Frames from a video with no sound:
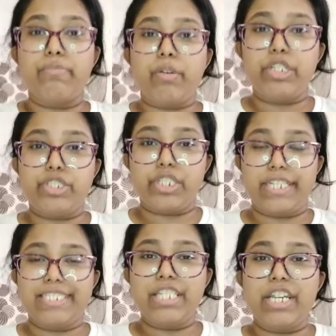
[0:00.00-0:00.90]

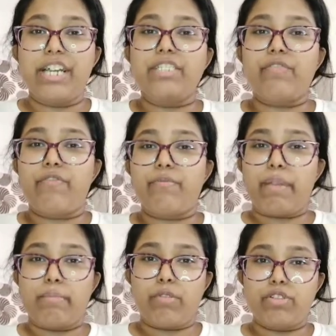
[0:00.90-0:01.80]
moisturize. So for
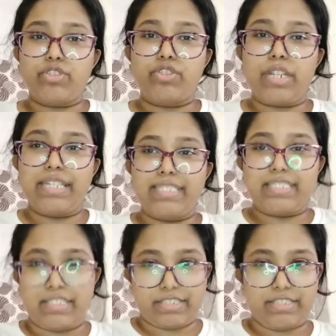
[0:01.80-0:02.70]
my
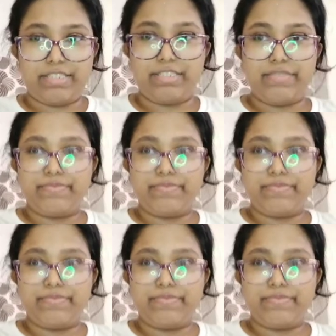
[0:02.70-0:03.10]
moisturizer,